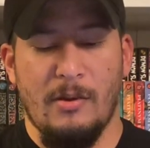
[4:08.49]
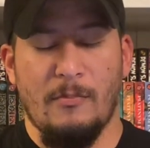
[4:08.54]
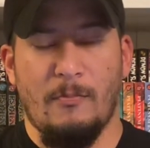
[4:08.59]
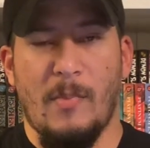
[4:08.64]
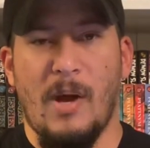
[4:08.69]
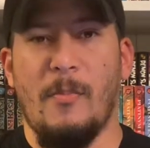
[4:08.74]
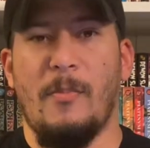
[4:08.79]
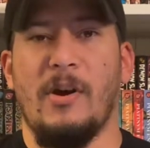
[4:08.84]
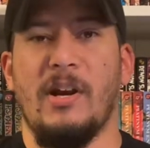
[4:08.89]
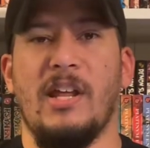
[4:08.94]

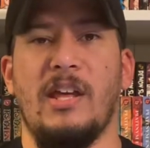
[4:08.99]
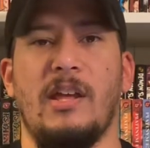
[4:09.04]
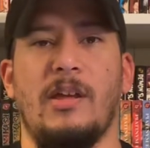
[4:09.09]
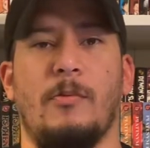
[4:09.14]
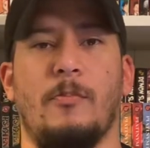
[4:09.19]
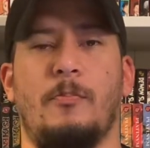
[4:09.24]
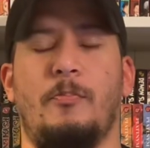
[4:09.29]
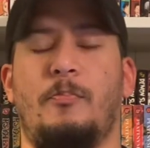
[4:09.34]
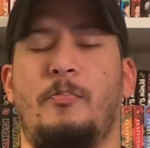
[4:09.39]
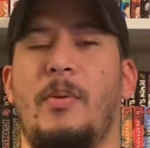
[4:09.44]
my buddy
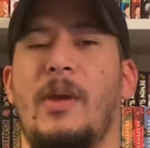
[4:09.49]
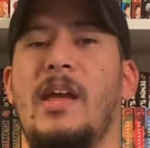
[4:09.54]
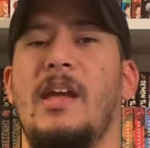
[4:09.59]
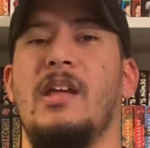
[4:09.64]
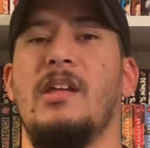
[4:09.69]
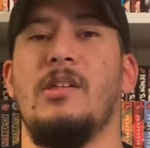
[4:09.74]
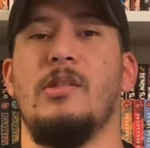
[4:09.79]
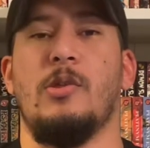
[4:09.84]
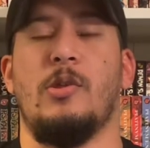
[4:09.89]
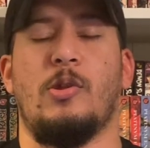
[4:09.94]

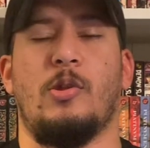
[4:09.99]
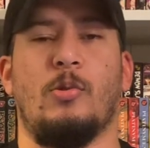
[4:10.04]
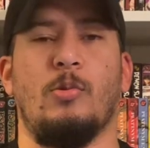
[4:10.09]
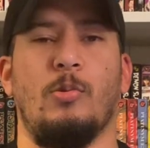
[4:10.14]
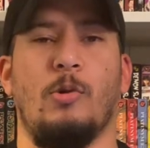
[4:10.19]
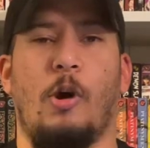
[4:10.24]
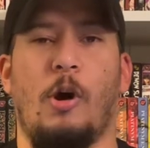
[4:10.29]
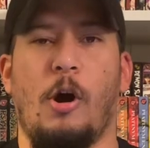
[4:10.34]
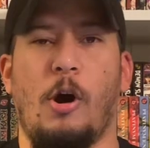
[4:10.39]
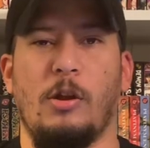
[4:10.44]
binged
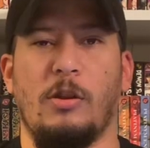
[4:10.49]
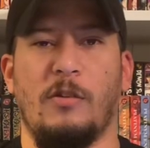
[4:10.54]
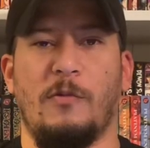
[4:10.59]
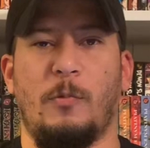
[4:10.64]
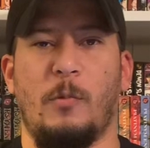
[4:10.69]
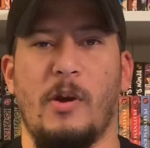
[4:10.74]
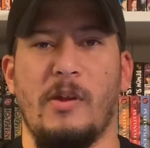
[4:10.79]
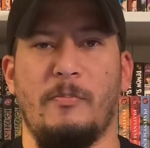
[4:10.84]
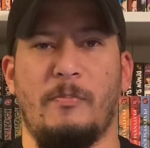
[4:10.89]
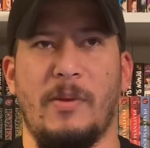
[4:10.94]
through all
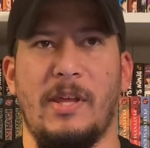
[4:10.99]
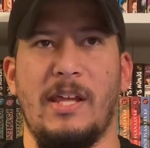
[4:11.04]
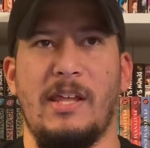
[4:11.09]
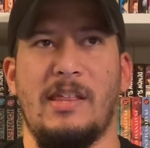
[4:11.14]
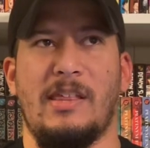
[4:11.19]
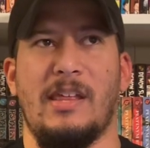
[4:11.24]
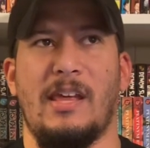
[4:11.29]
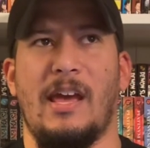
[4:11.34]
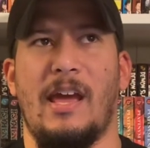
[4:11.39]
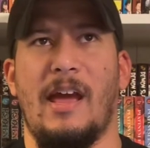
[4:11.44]
of One
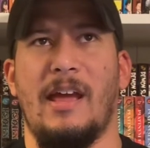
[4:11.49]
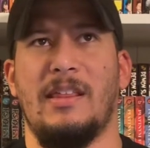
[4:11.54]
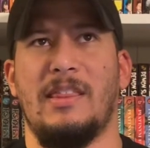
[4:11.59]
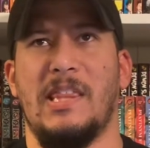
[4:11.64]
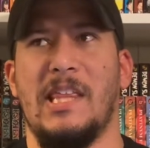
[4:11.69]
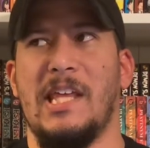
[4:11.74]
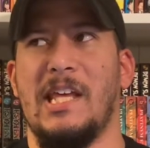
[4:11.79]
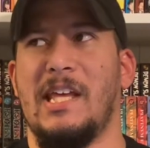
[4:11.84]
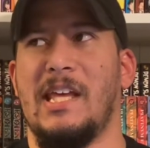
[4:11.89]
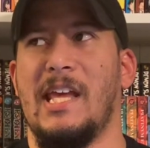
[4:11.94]
Piece, and I
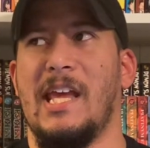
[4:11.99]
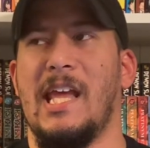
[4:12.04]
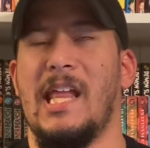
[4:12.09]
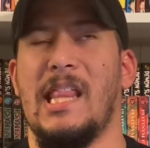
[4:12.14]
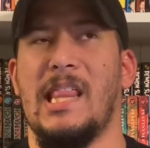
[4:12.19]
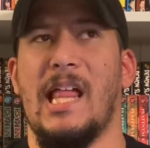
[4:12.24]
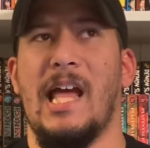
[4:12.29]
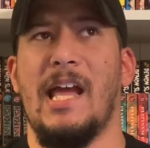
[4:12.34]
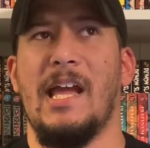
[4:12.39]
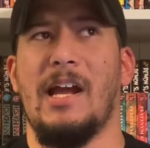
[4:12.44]
think
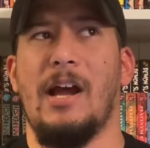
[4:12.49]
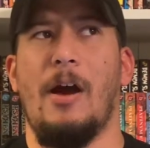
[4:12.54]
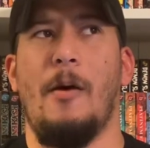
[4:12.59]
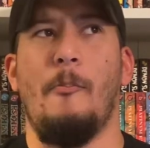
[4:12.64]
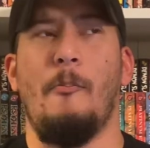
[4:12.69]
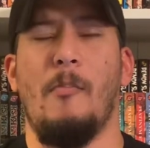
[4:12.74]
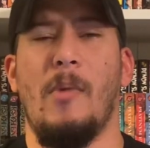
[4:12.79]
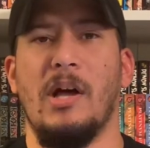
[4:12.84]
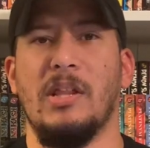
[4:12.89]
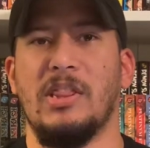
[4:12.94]
in like a
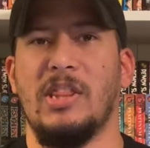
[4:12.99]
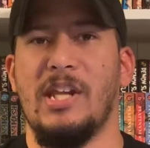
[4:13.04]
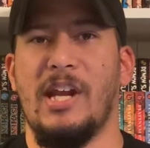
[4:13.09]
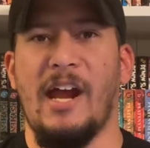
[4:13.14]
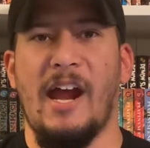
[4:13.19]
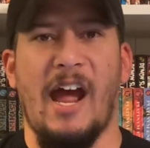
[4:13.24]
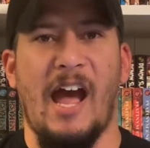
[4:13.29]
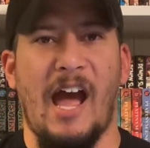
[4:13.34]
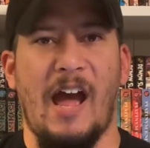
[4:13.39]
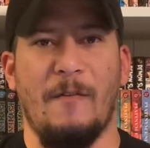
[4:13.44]
month and a
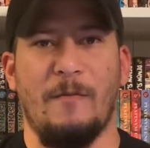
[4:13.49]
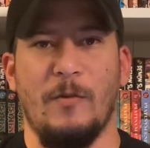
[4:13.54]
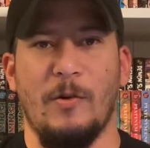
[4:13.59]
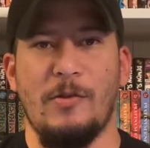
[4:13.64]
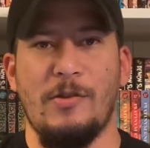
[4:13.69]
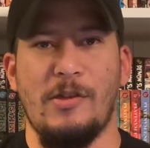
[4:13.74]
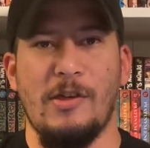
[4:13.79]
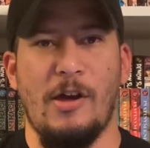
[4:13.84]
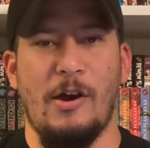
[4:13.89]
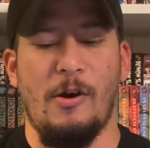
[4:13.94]
half or
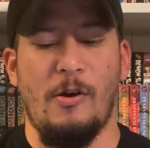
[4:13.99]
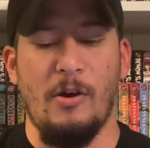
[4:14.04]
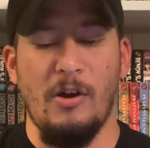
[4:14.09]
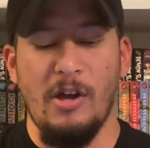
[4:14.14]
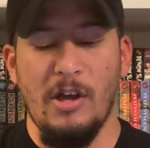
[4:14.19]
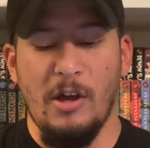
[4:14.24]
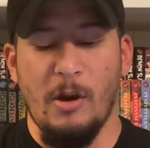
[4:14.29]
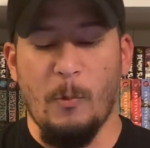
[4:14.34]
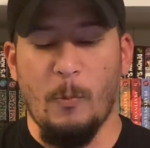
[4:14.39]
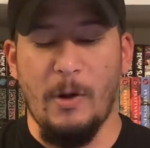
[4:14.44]
so,
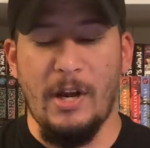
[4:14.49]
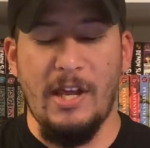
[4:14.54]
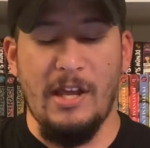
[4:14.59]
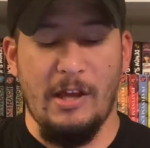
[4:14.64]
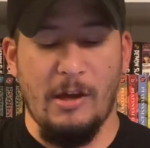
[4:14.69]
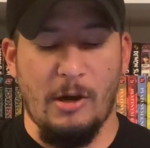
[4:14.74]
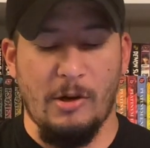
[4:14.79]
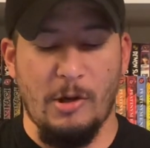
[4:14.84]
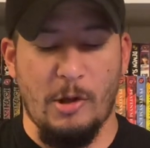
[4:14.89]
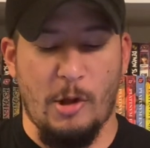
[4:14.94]
reading
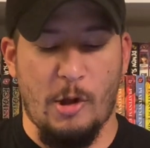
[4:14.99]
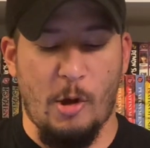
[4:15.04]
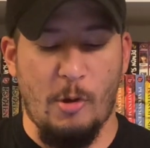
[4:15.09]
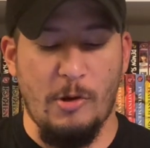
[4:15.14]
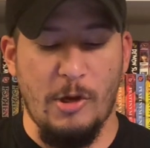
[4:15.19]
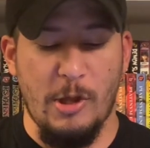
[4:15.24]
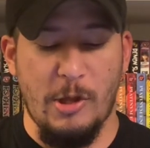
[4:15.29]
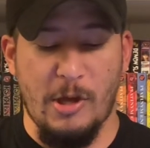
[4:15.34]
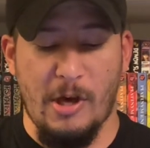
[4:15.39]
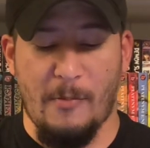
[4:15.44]
it on the
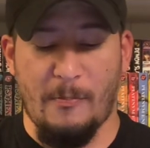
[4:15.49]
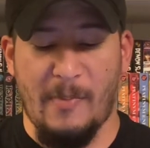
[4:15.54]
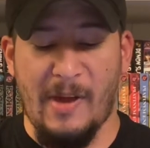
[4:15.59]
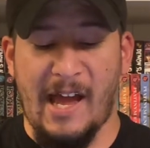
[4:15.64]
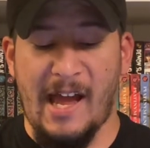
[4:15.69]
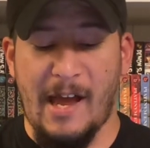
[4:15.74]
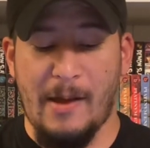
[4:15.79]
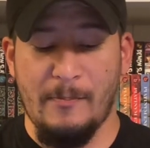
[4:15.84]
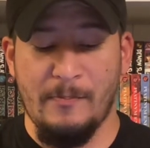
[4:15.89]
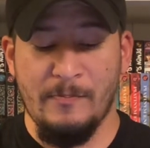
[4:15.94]
Shonen Jump
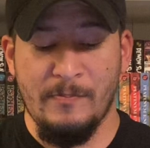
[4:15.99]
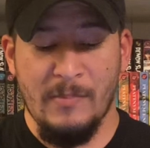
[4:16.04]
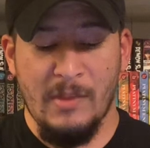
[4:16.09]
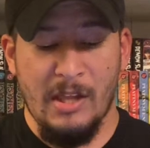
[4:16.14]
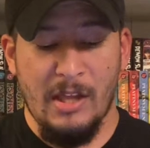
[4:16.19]
app.